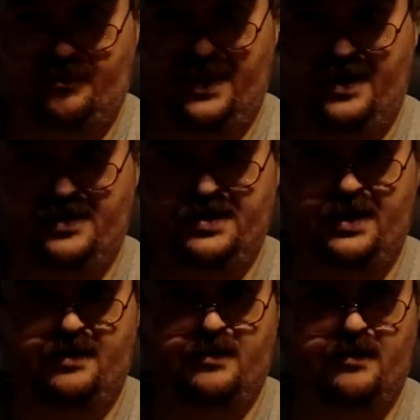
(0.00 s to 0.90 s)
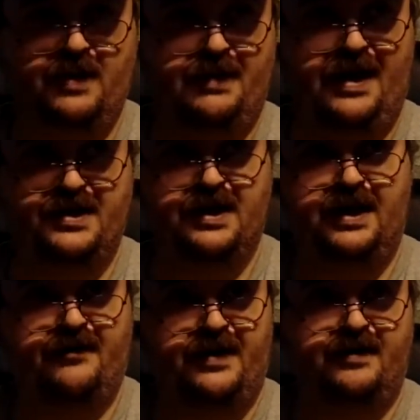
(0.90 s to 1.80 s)
things that the mites
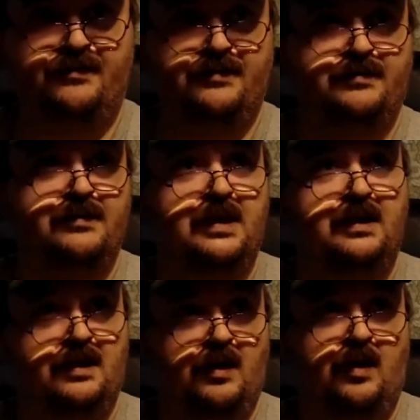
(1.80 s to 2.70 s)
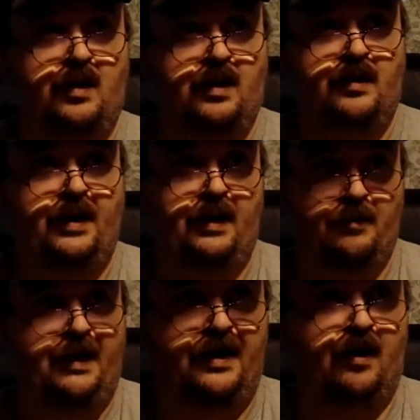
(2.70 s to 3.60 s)
live in
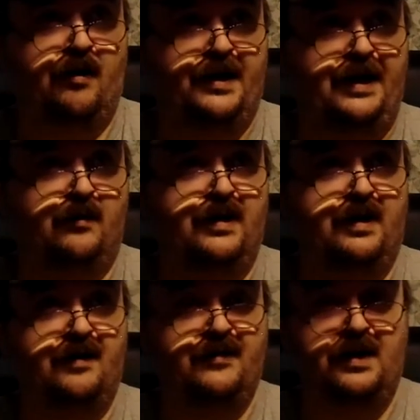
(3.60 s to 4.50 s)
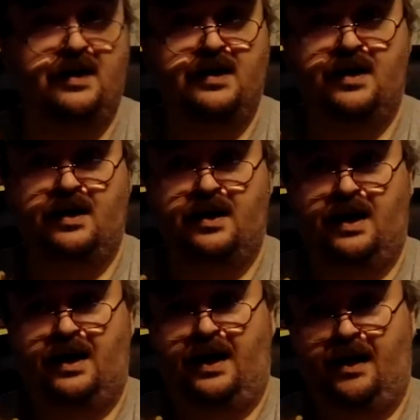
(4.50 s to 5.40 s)
that it hard to get rid of.
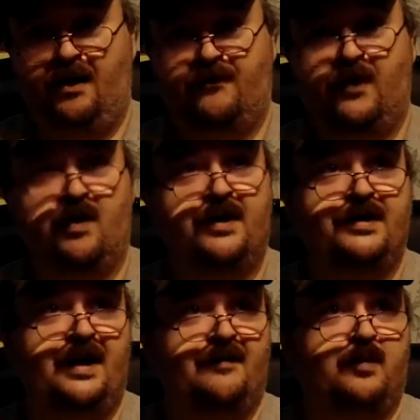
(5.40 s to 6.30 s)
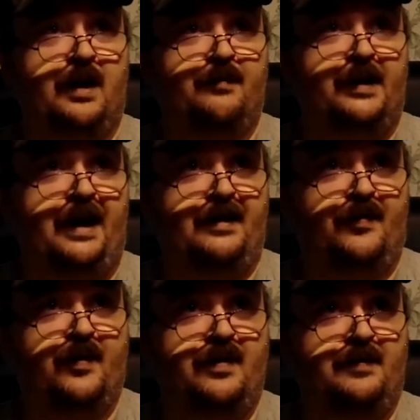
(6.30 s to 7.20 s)
How far could they have propagated
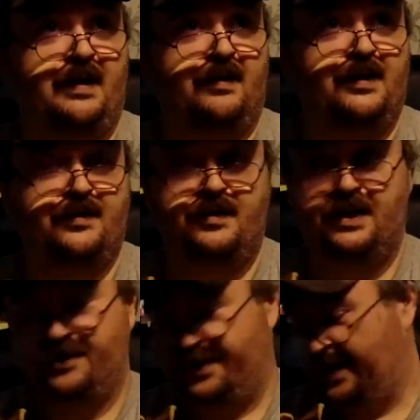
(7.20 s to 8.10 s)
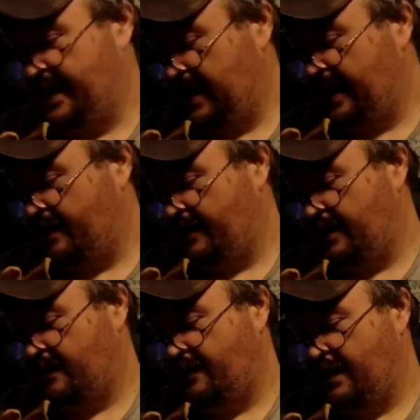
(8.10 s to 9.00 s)
through the building to the other side? I don't
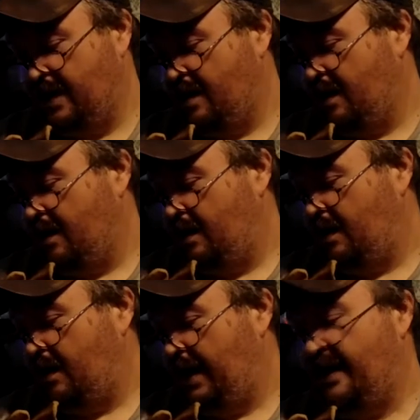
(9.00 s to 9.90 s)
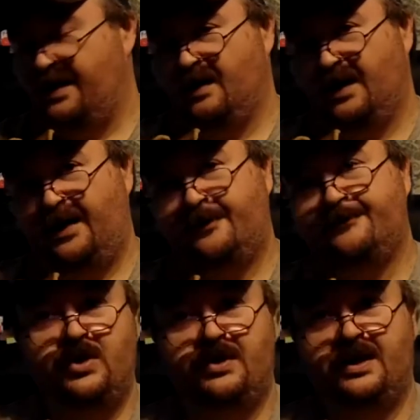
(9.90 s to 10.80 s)
know. Ideally,
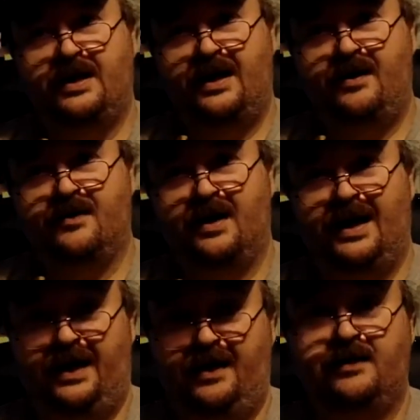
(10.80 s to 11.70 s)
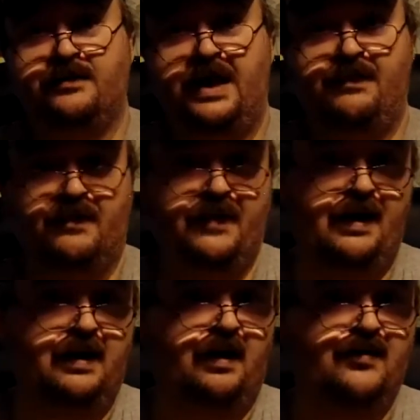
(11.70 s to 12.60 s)
you can either A, keep a
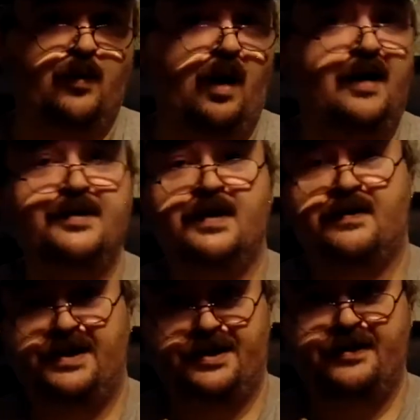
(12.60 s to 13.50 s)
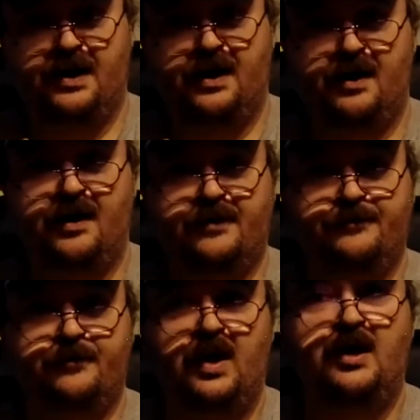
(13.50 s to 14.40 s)
very close watch on the rest of your herd,
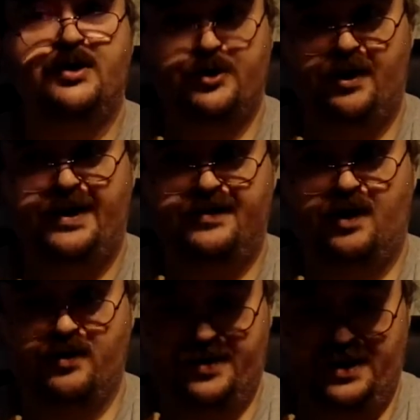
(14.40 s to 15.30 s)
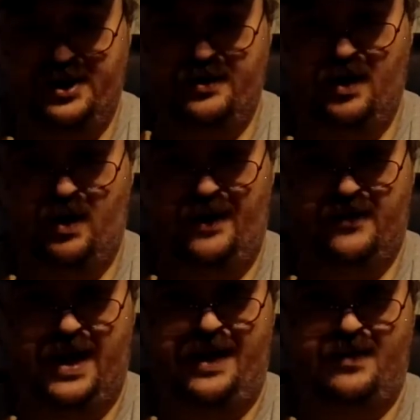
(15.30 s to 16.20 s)
treat those that you know
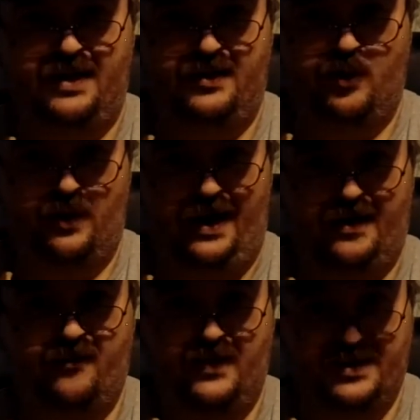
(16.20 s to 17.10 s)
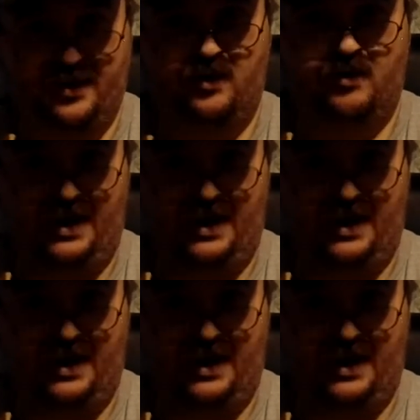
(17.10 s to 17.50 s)
have came in direct physical